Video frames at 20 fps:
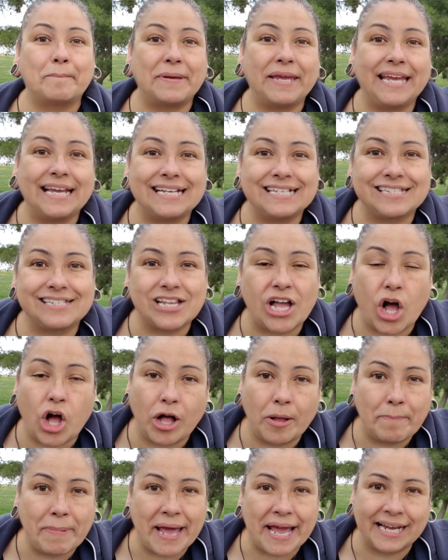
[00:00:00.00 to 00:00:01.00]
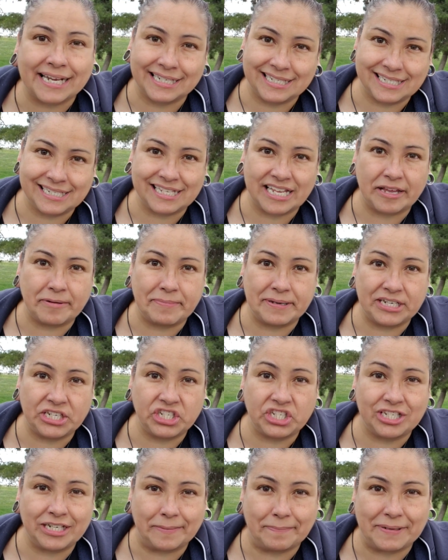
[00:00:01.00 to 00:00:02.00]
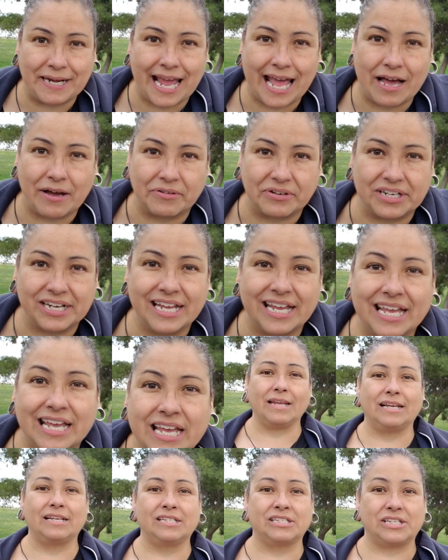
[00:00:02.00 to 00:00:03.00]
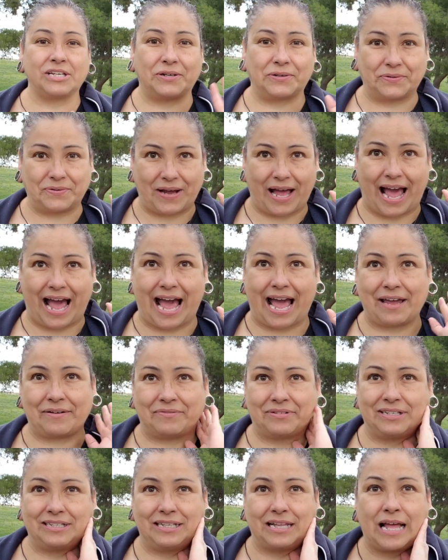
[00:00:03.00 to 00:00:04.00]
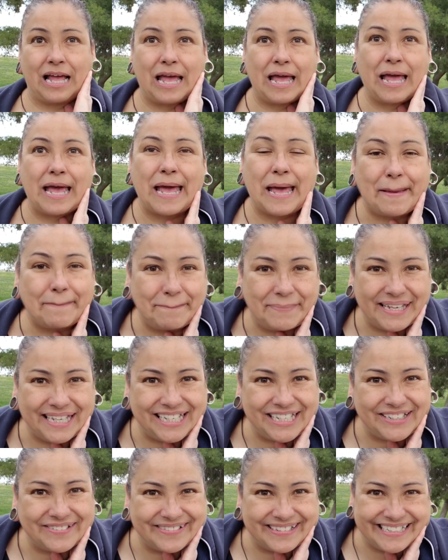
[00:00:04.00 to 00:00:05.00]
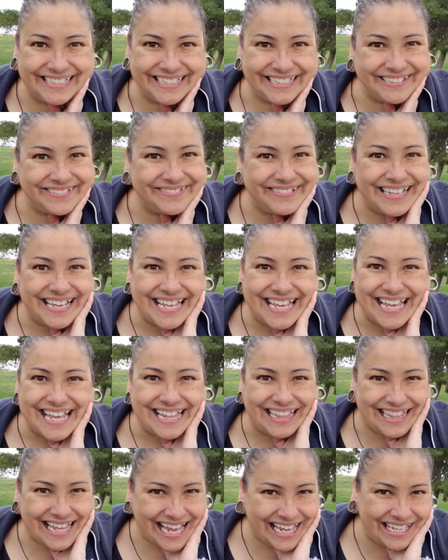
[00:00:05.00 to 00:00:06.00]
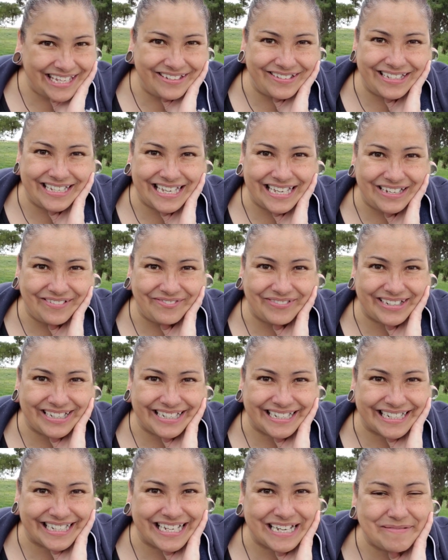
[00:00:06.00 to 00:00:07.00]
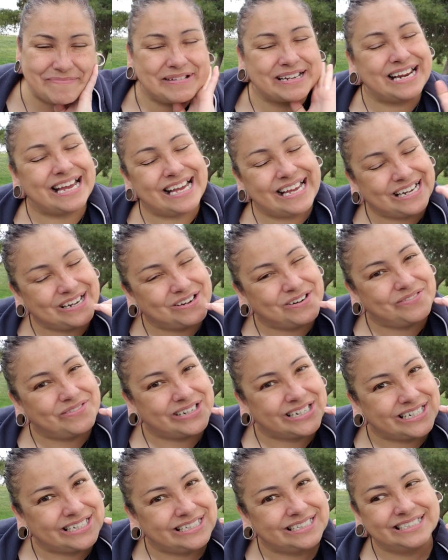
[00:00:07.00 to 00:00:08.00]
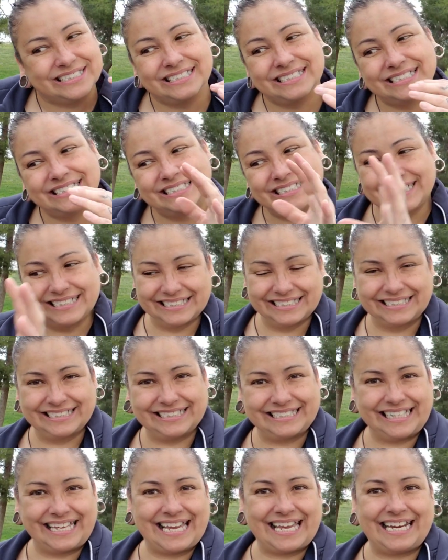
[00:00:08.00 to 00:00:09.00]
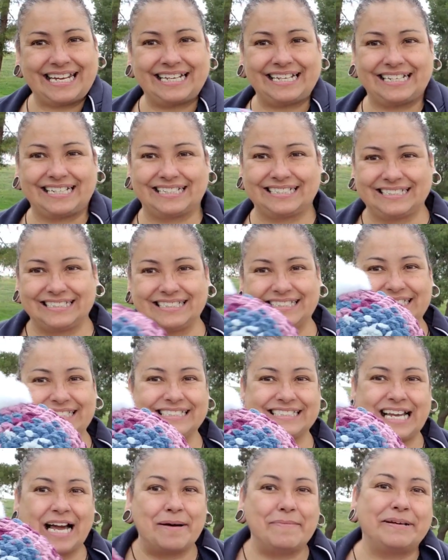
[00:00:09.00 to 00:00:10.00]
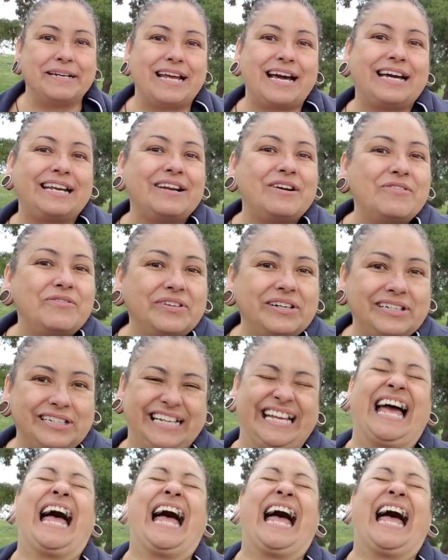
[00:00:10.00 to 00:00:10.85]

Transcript: P.S. All packages have been shipped out, so I will bid you adieu. Thank you again for coming on over. Get it? Coming on over.